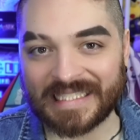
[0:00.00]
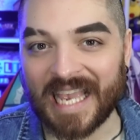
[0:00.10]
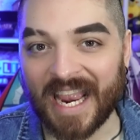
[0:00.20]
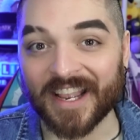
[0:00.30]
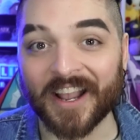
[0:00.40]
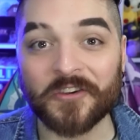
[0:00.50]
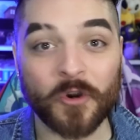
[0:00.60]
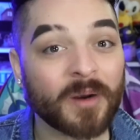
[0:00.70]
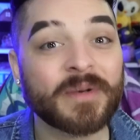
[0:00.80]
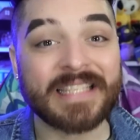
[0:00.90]
say,
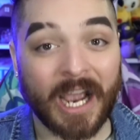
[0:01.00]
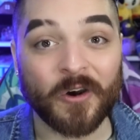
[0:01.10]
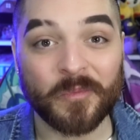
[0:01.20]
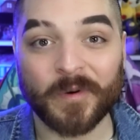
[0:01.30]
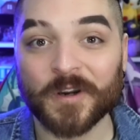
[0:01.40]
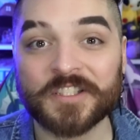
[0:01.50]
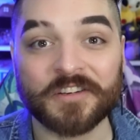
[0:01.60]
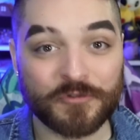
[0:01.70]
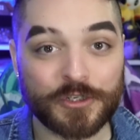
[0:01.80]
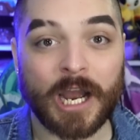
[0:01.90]
Norma's outburst
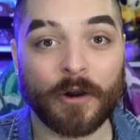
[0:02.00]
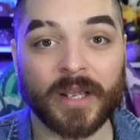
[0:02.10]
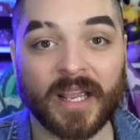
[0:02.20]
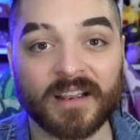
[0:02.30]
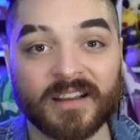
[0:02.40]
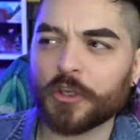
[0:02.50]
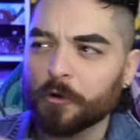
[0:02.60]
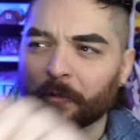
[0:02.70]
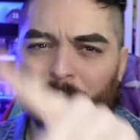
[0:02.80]
of shouting, "You